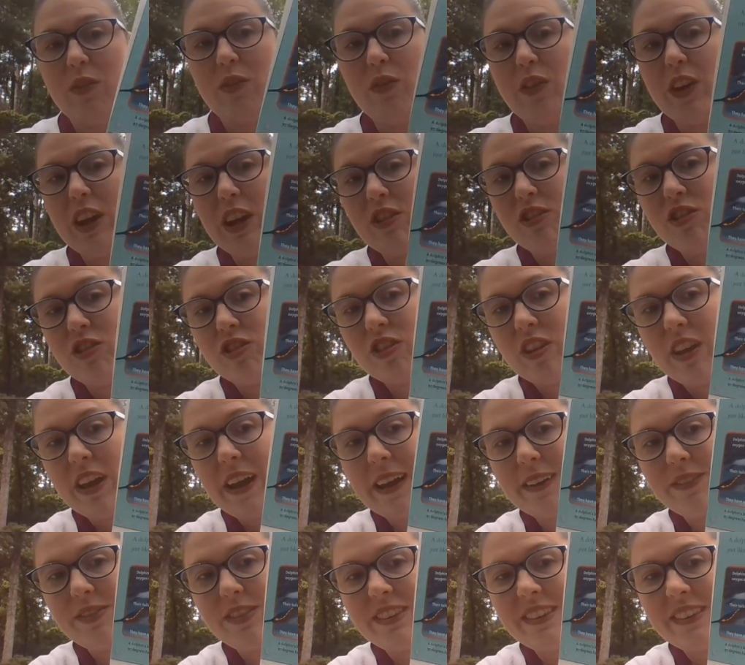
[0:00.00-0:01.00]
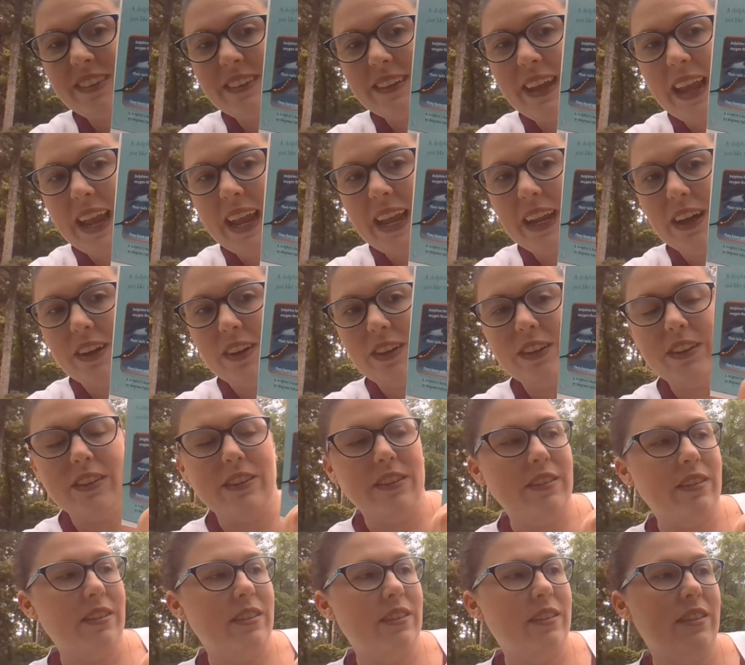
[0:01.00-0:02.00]
Fish have
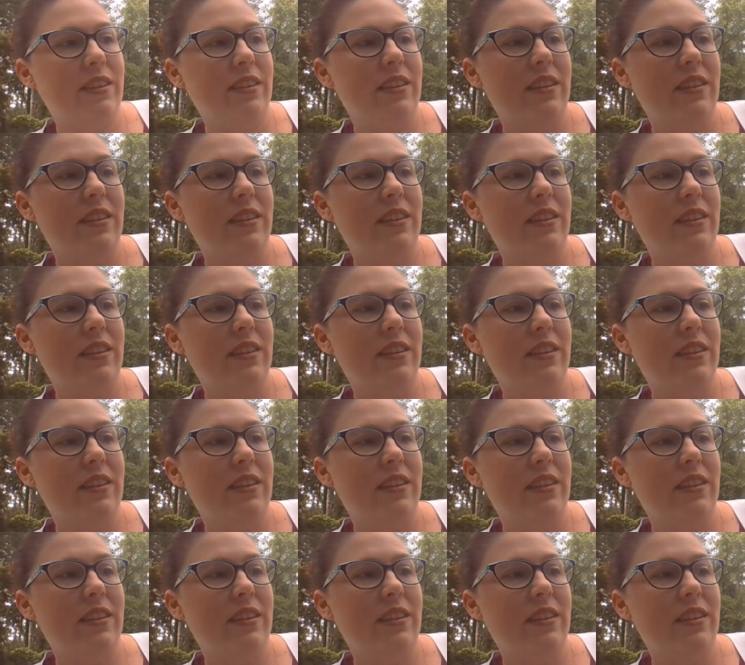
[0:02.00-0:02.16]
scales.